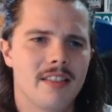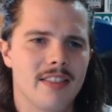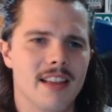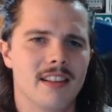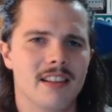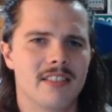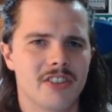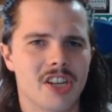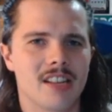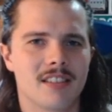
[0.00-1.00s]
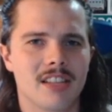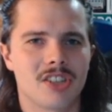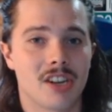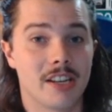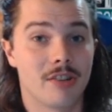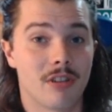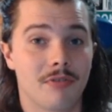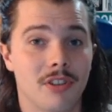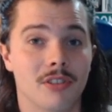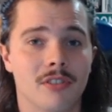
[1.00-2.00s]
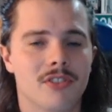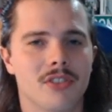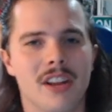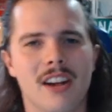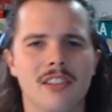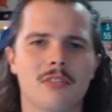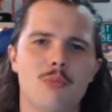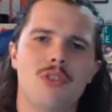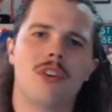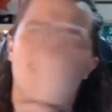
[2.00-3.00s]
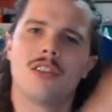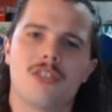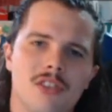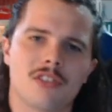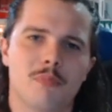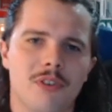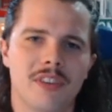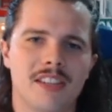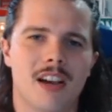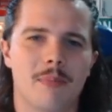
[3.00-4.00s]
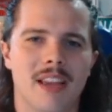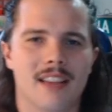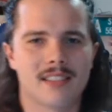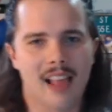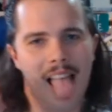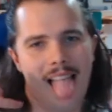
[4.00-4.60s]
Then is your chance to get Shiny Drifloon. So now let's move on to the spoofing topics.